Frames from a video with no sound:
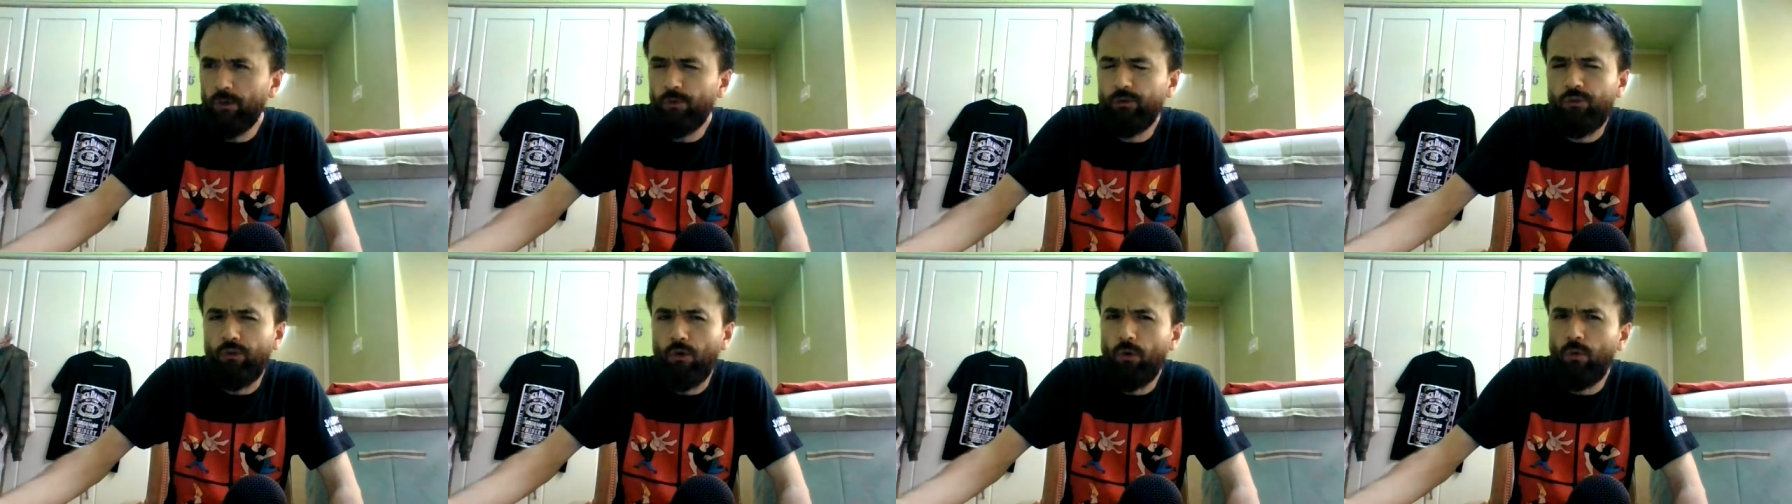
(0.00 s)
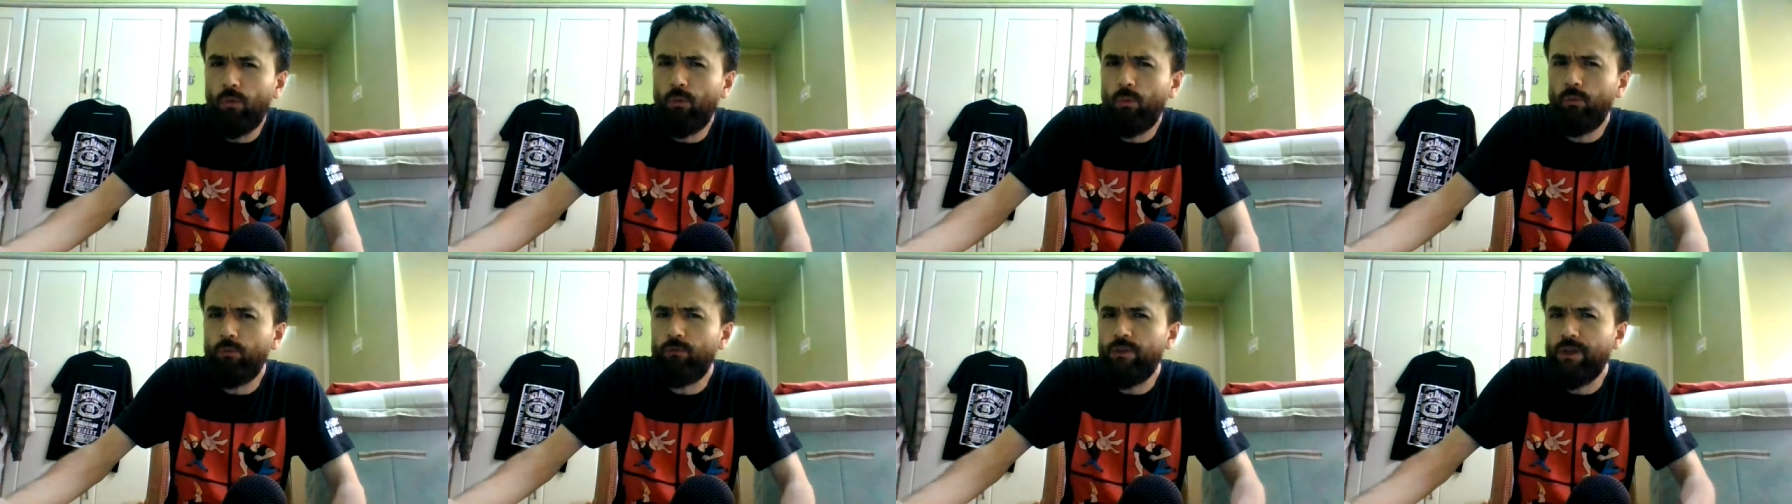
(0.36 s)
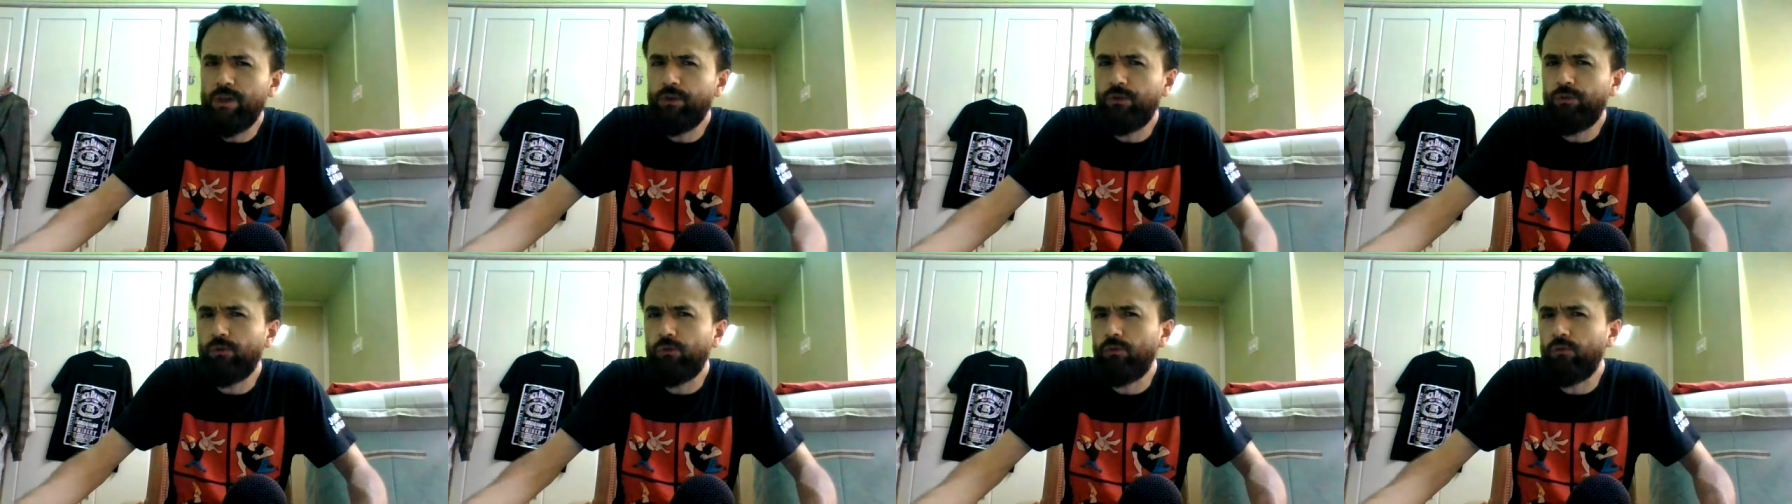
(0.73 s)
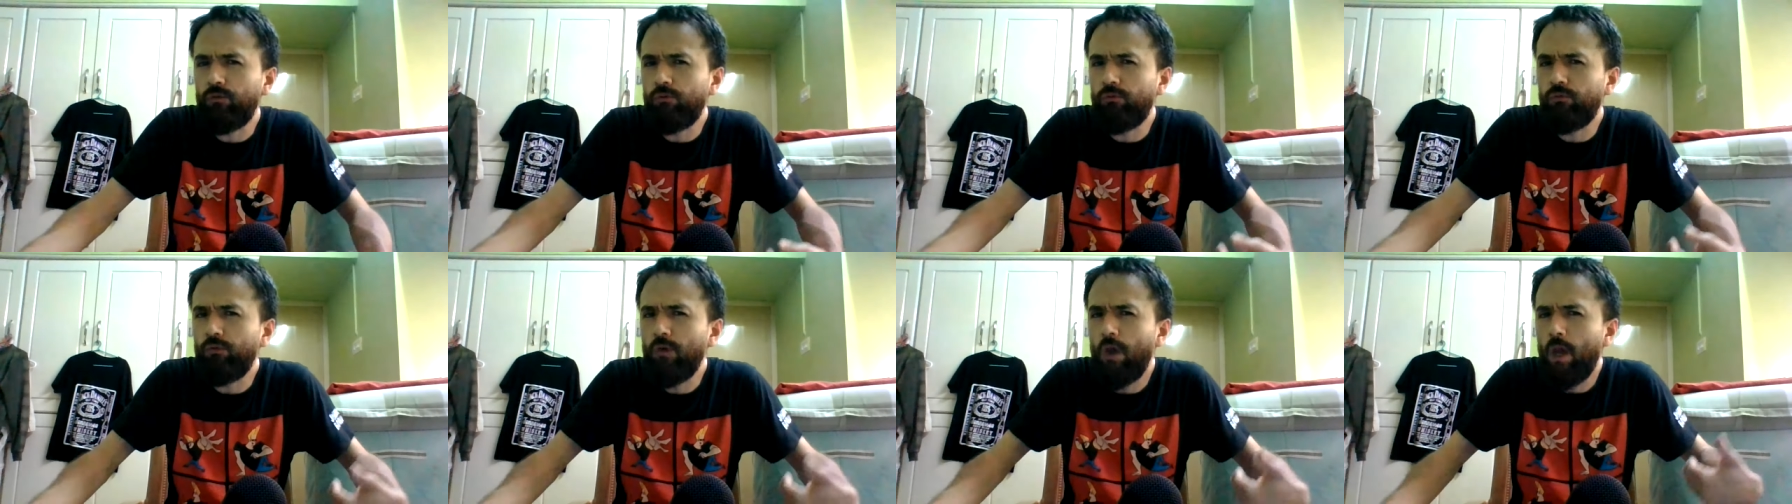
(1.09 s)
So
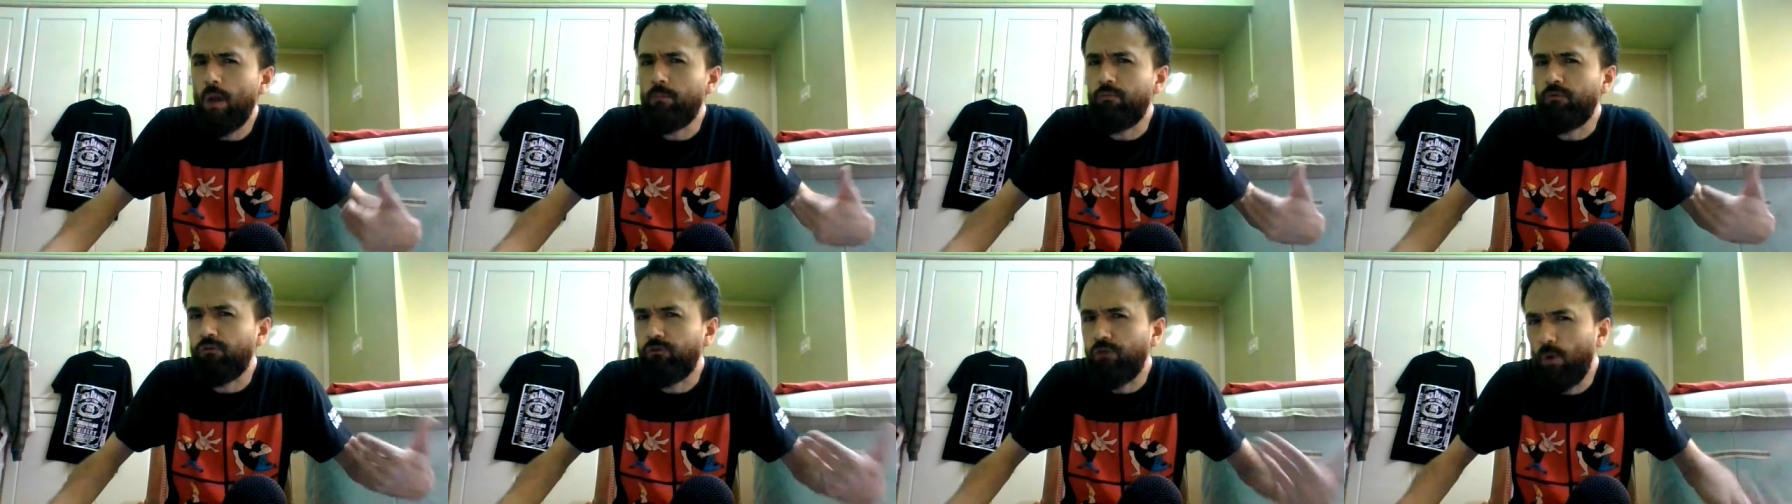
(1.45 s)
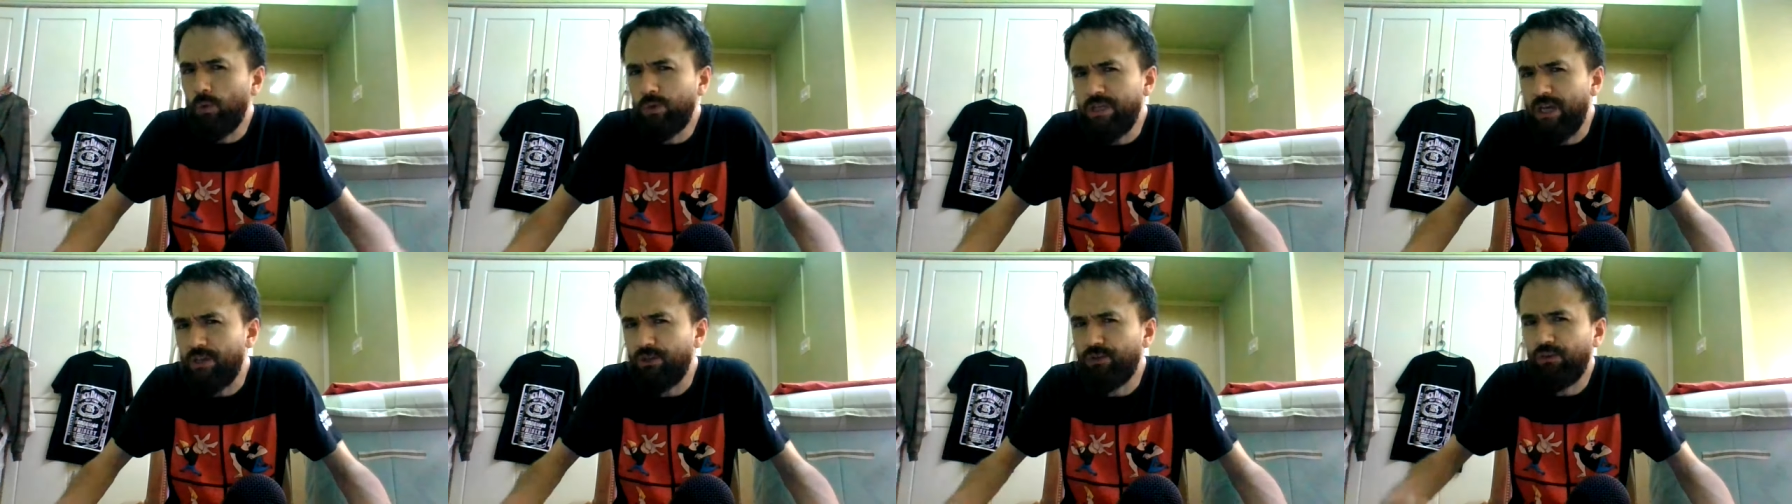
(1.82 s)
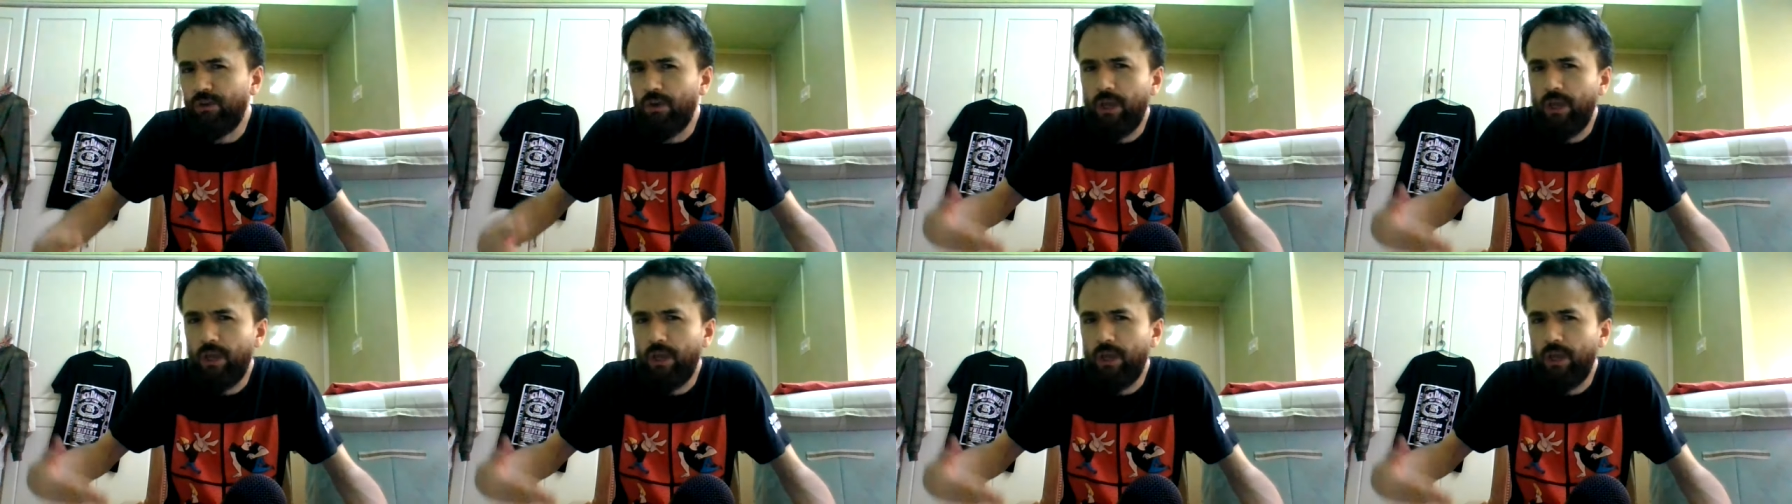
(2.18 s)
this protest